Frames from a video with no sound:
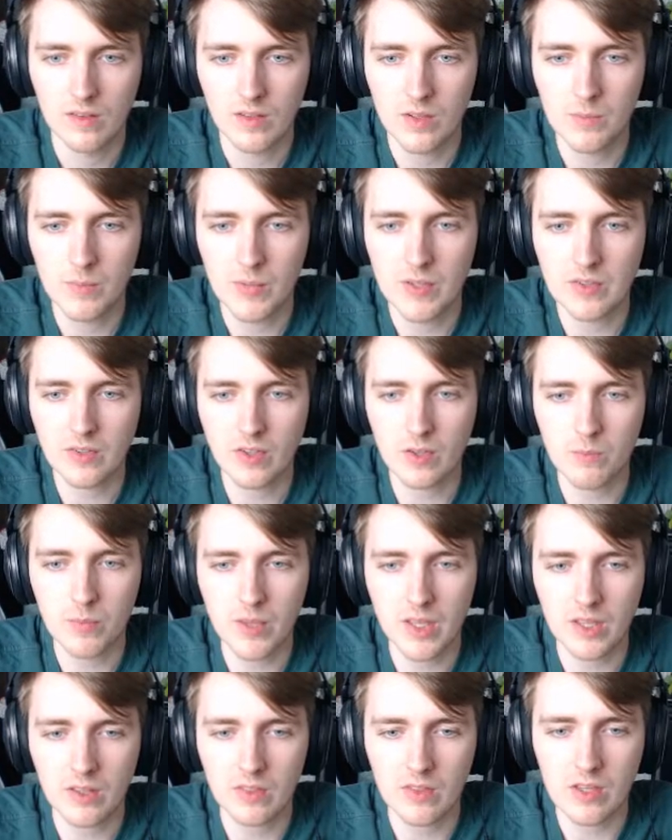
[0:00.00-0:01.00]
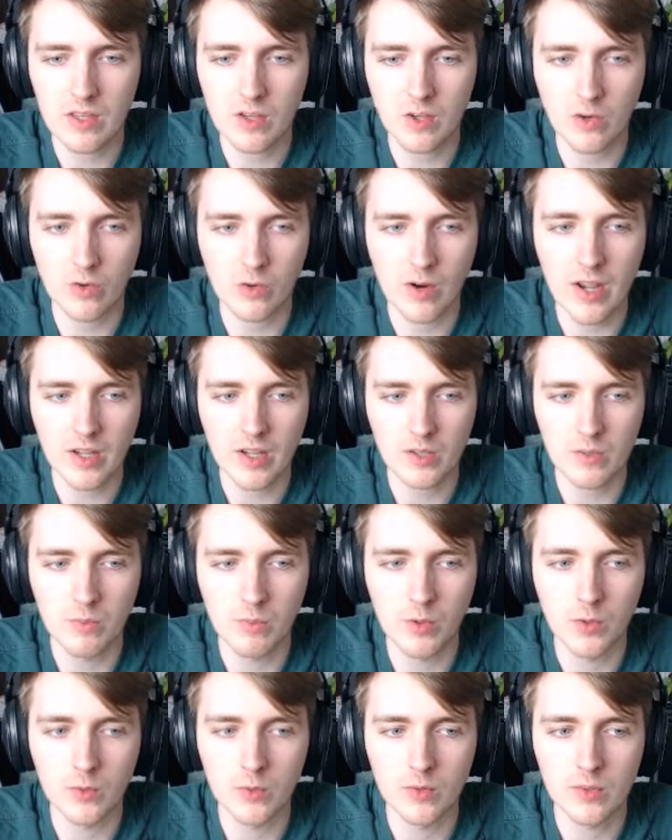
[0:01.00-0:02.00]
Means I can pick the correct
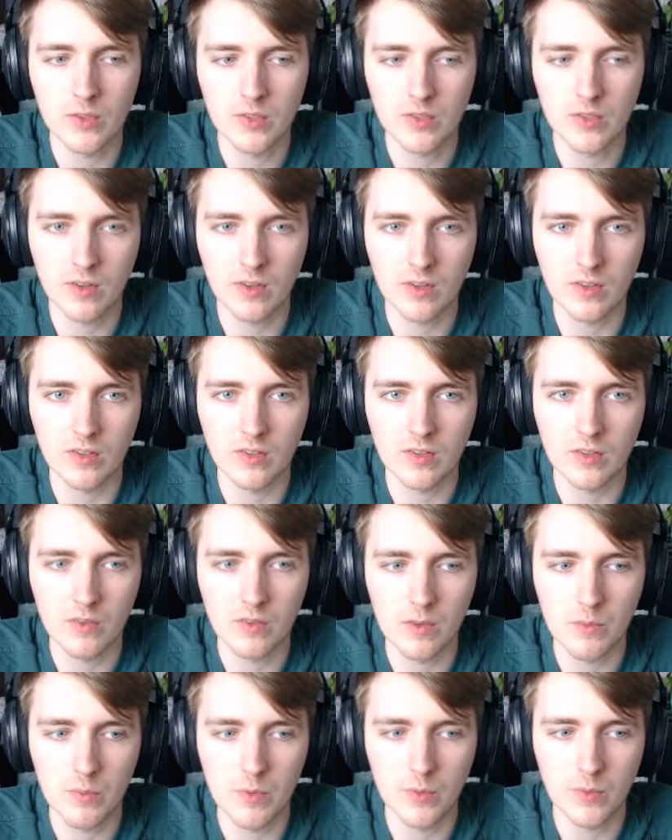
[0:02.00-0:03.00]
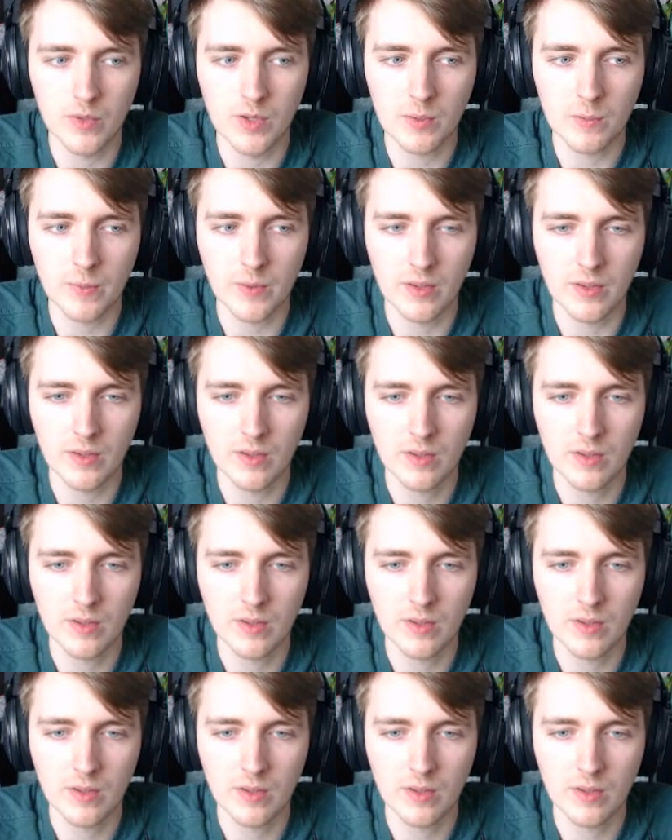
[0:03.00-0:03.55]
mode on the boot nipper.